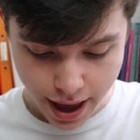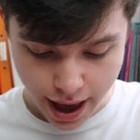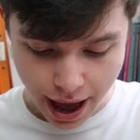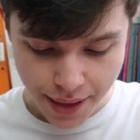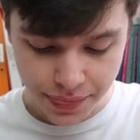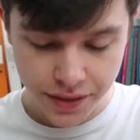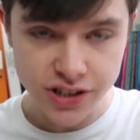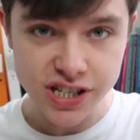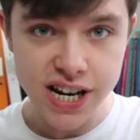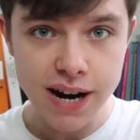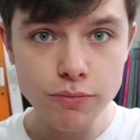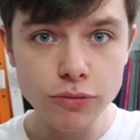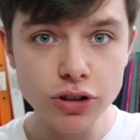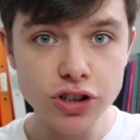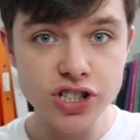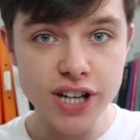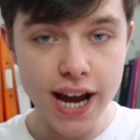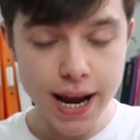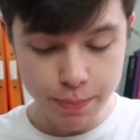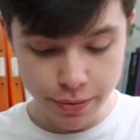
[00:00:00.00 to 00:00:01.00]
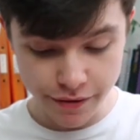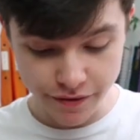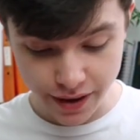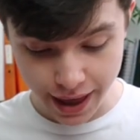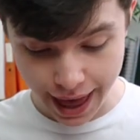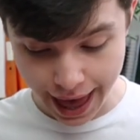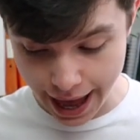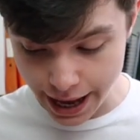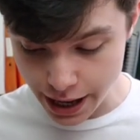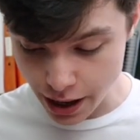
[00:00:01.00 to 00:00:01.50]
And the general shape of
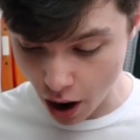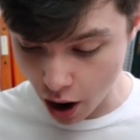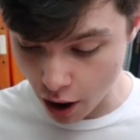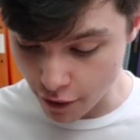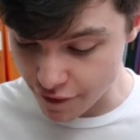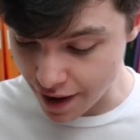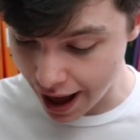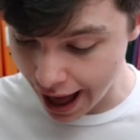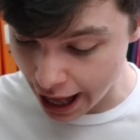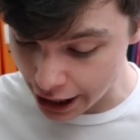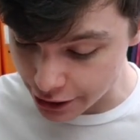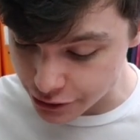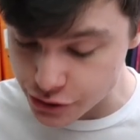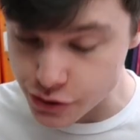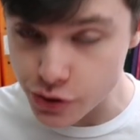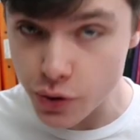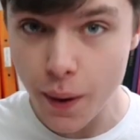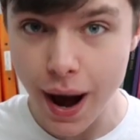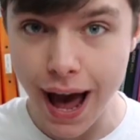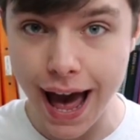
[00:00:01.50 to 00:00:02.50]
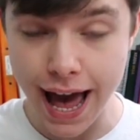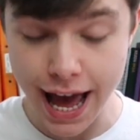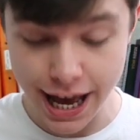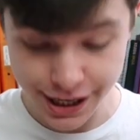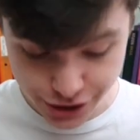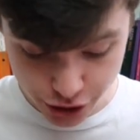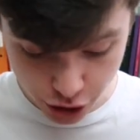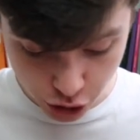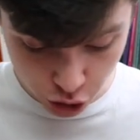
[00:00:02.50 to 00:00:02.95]
k over x squared